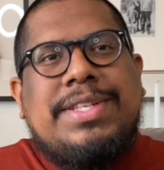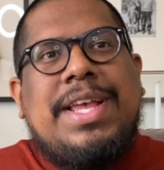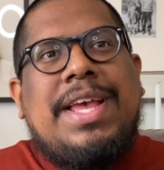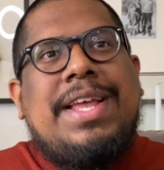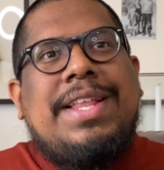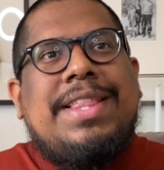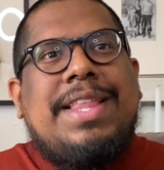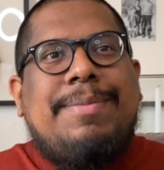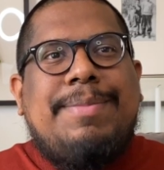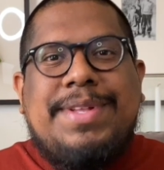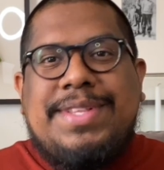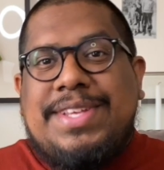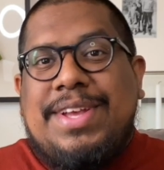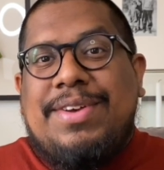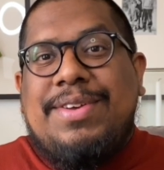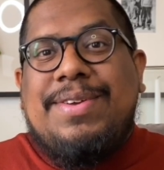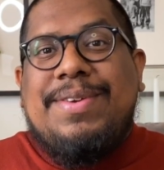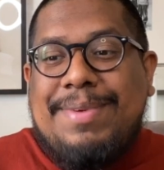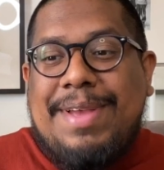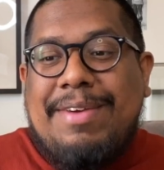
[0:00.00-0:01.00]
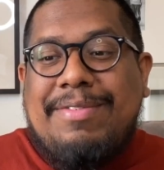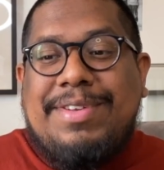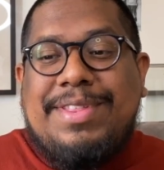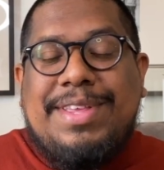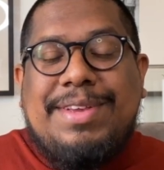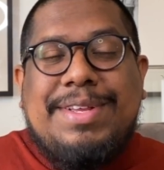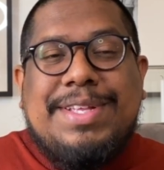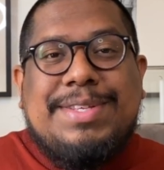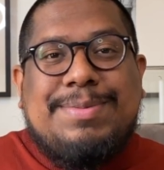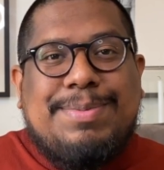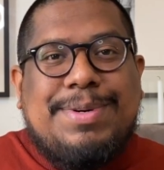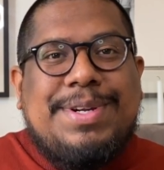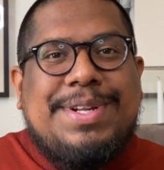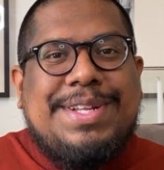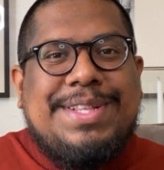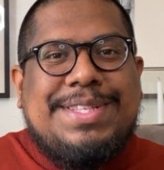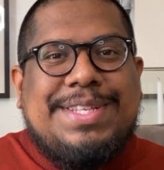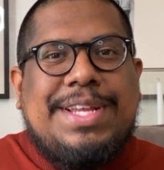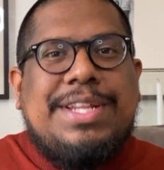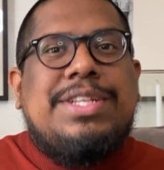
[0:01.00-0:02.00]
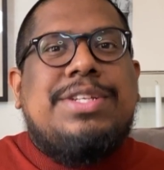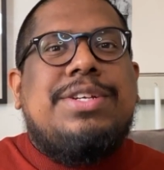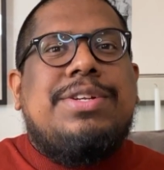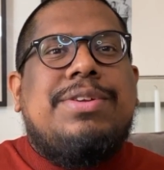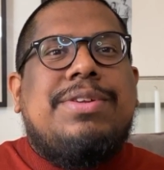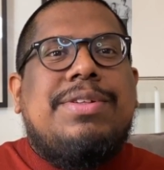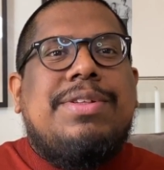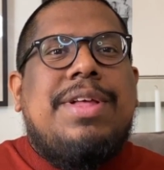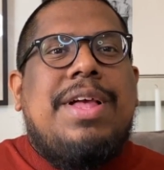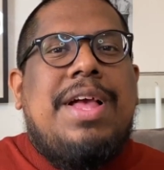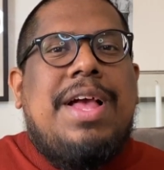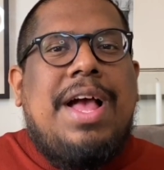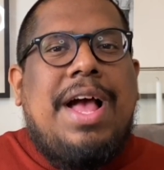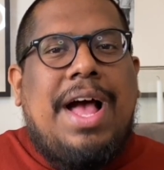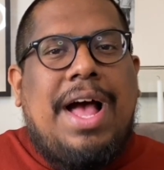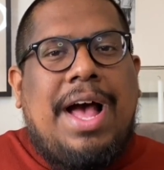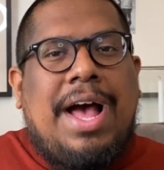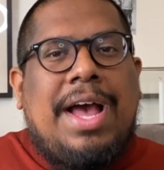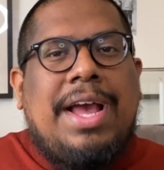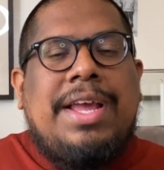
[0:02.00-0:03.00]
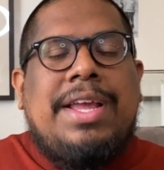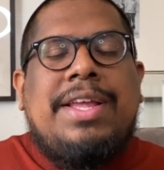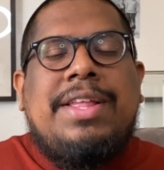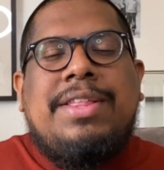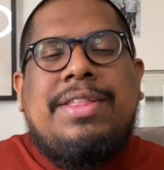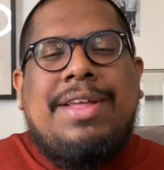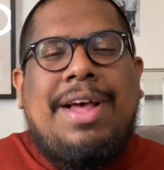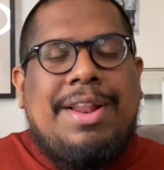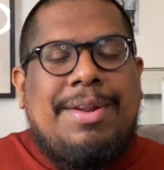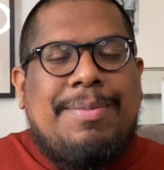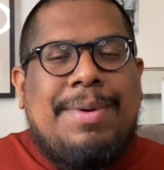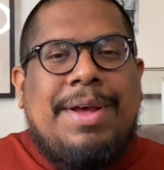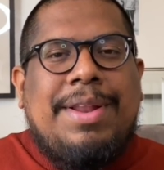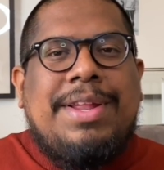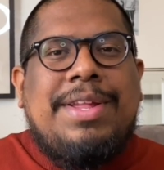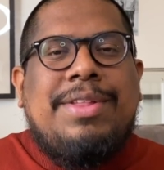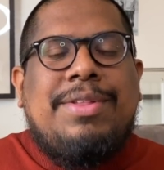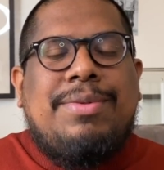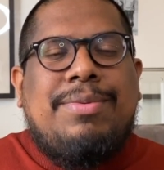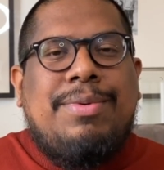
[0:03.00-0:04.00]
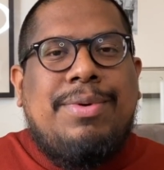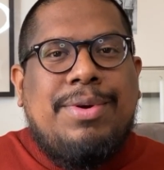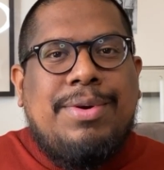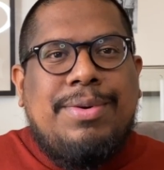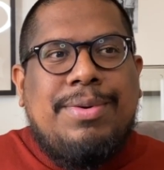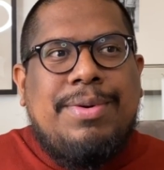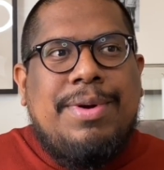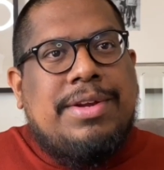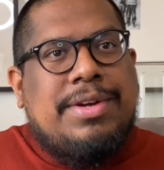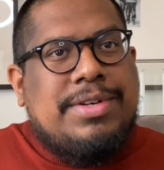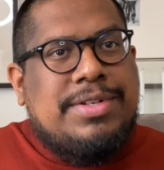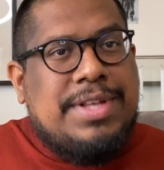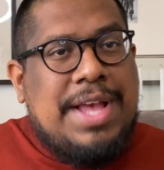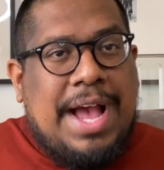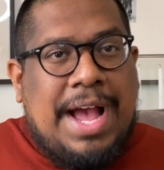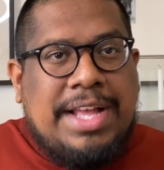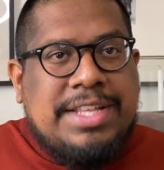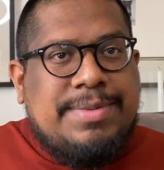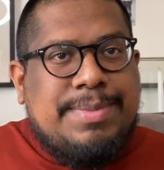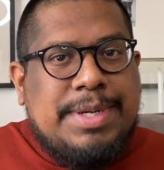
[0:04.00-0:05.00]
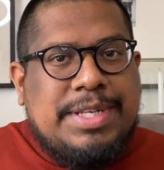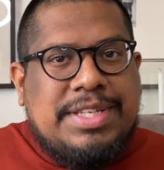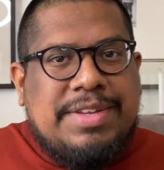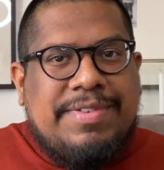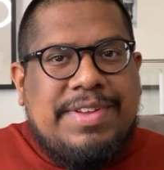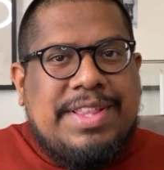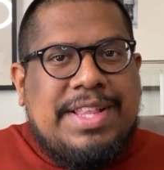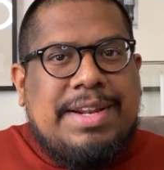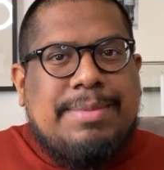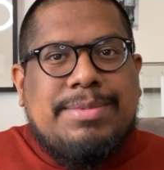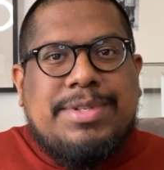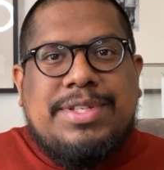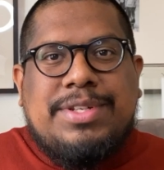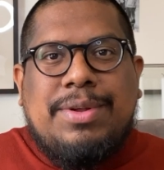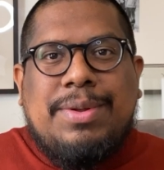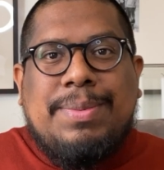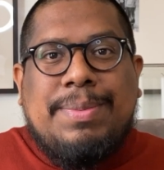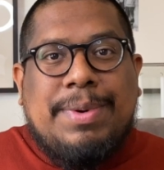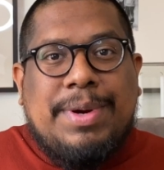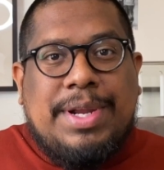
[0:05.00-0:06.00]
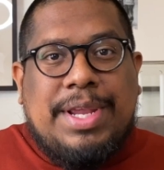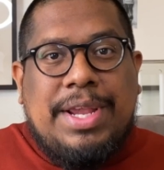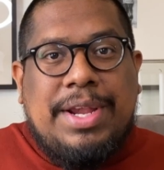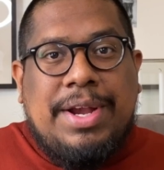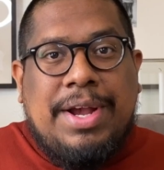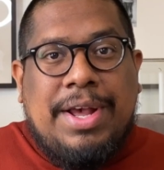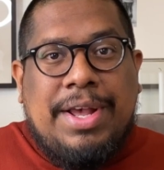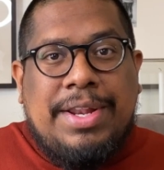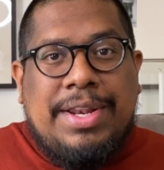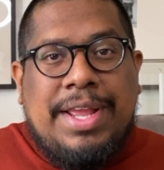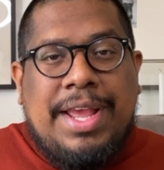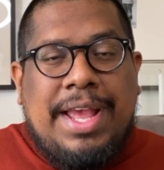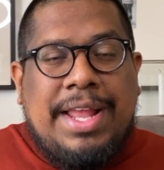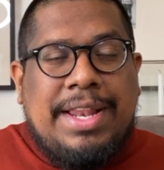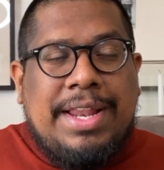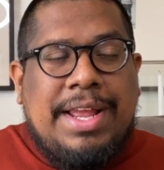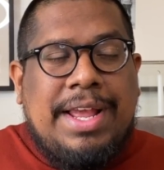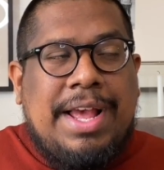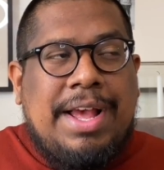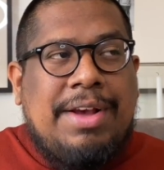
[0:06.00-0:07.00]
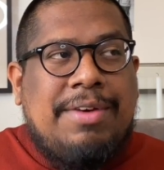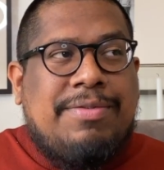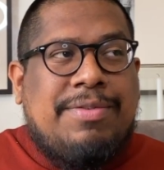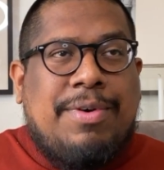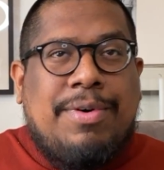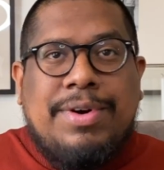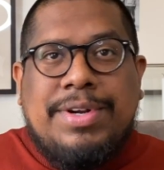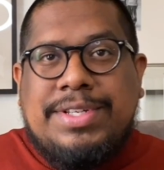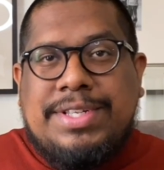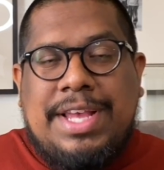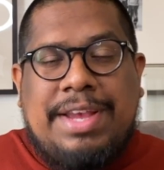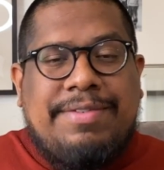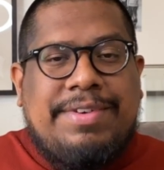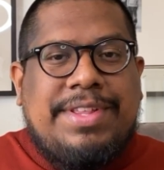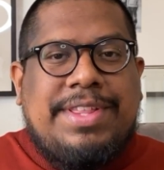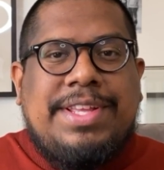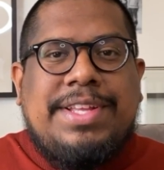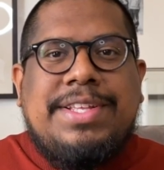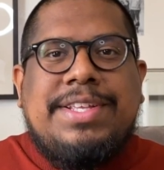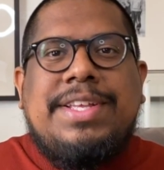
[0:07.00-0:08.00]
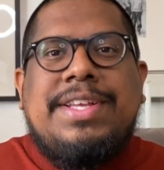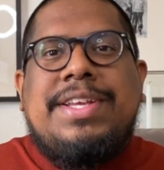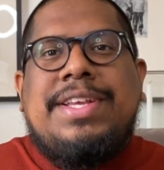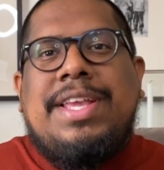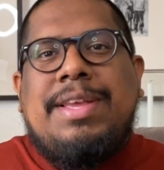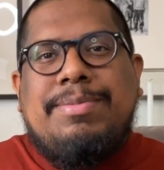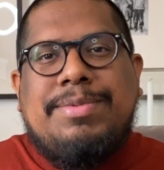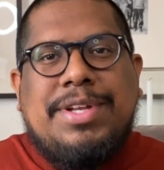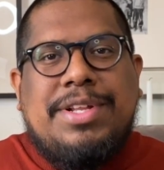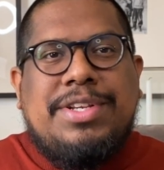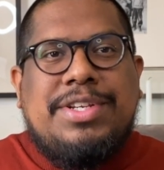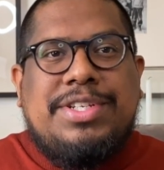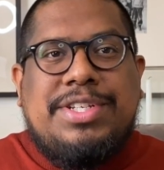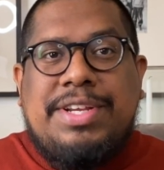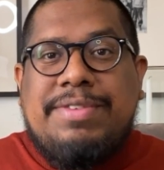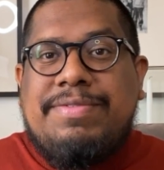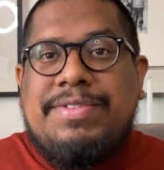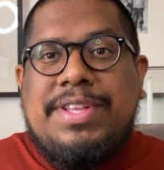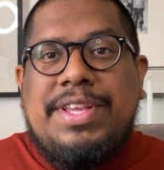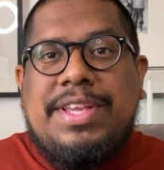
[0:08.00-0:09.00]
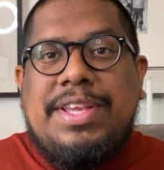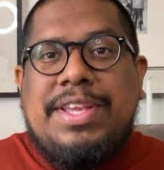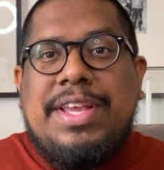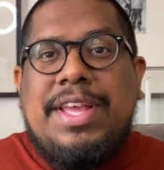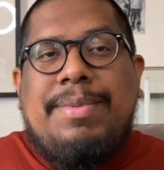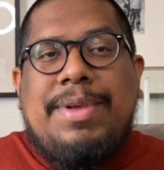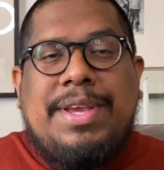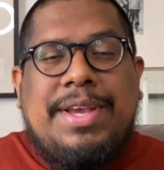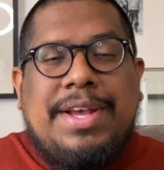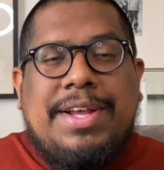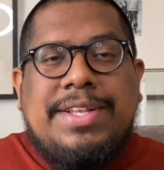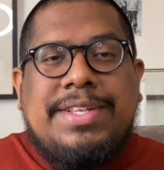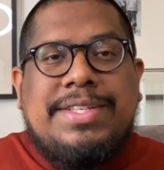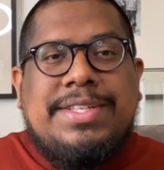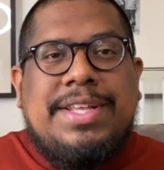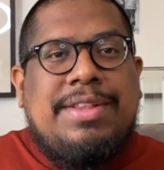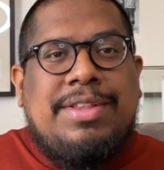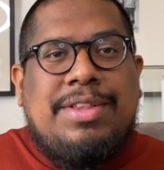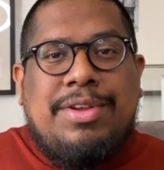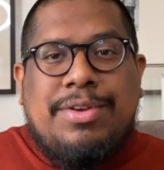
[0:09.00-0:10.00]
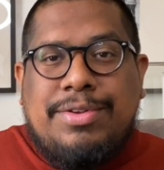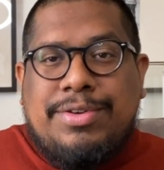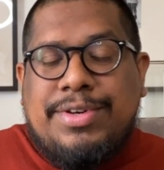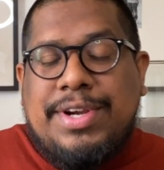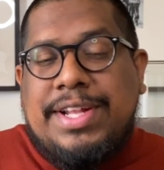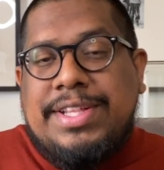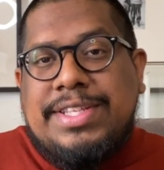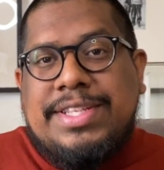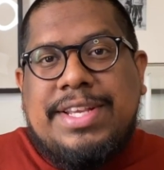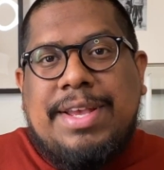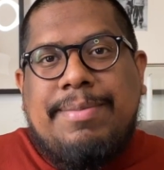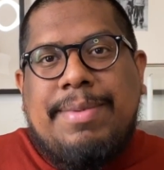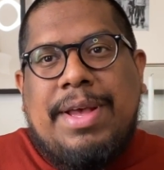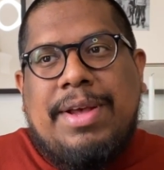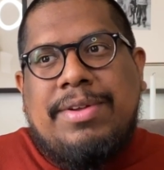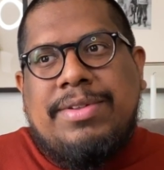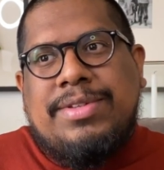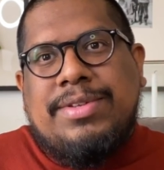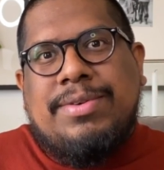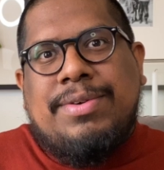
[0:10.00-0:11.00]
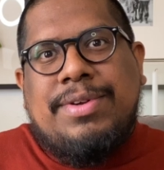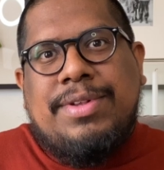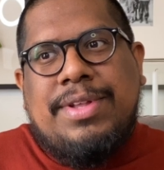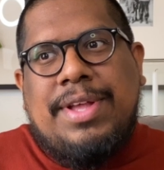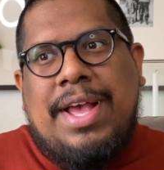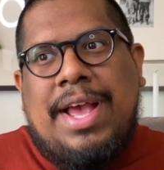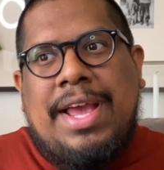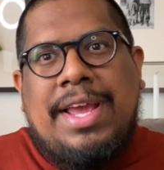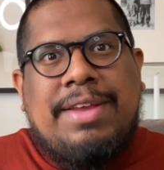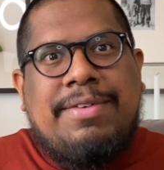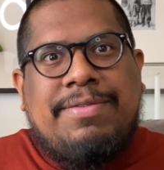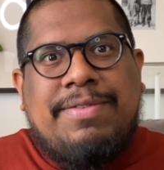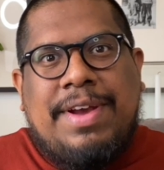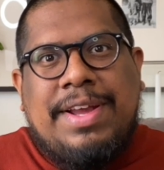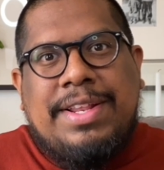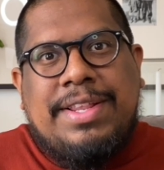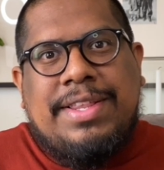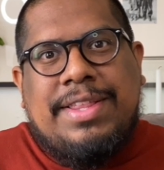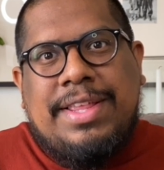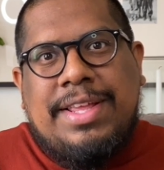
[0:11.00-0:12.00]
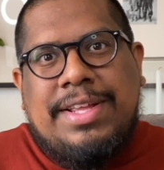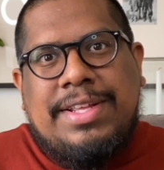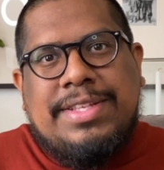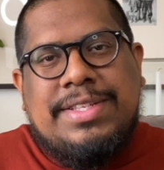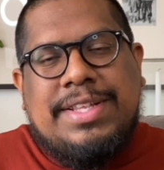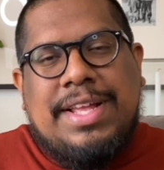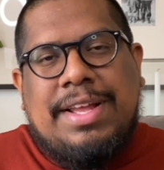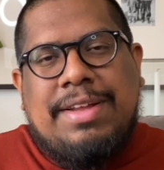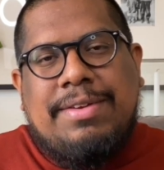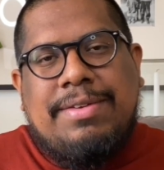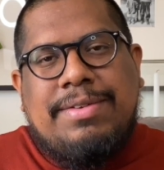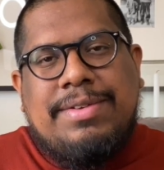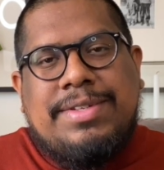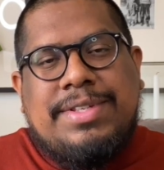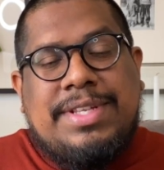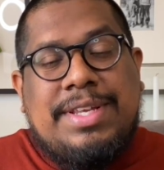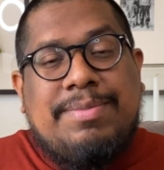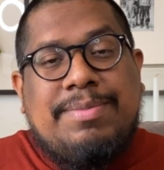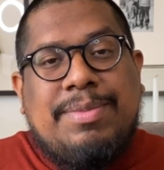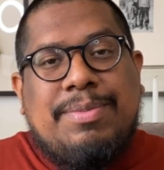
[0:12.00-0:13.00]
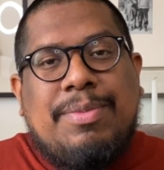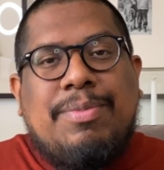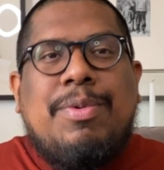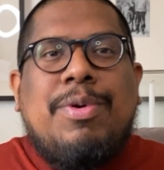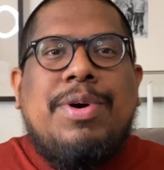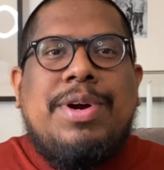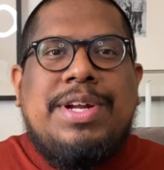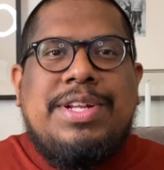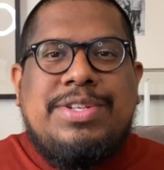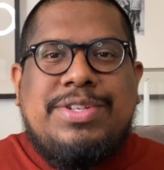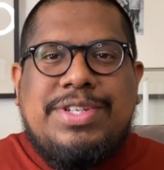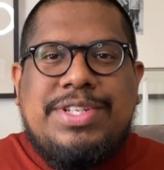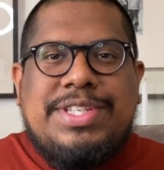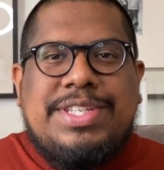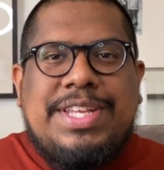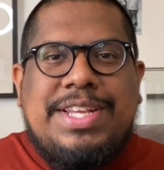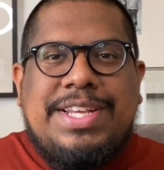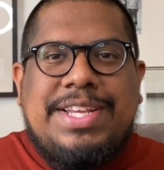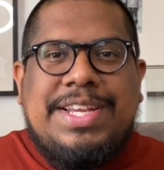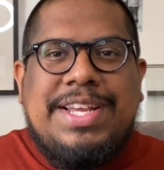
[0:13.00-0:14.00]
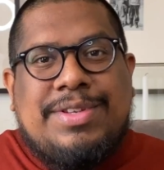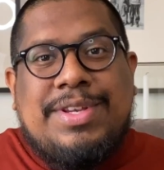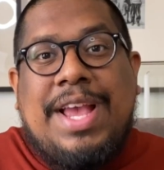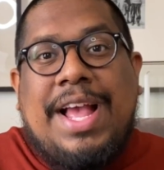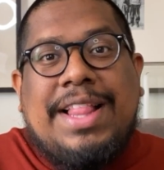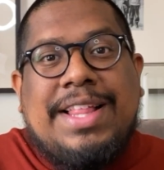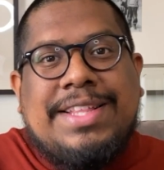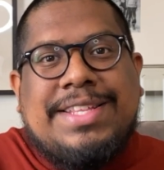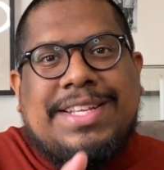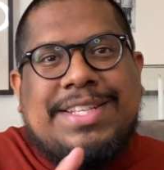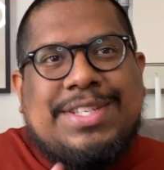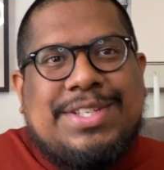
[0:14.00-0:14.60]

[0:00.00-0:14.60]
and let me tell you, everything is pretty intentional. I thought about it through. There's aspects of it that I'm still working on, and of course everything keeps on shifting because new trends come out or I find things that seem more interesting. So yeah, let's get